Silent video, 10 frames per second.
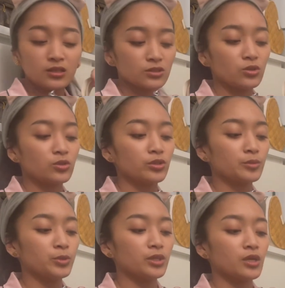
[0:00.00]
So they're
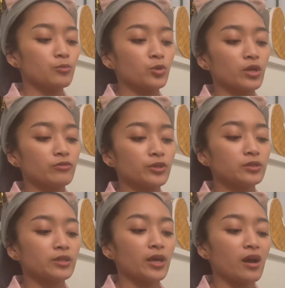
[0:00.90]
putting up
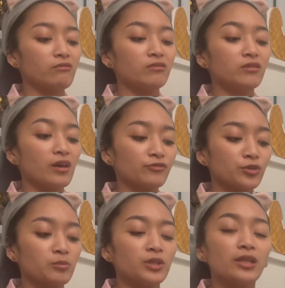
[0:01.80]
whatever they have left
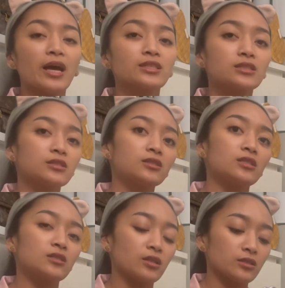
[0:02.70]
from the last
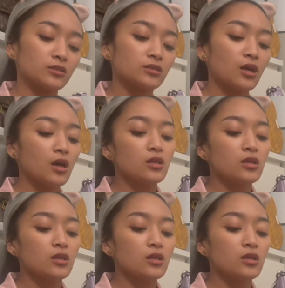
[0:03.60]
seasons.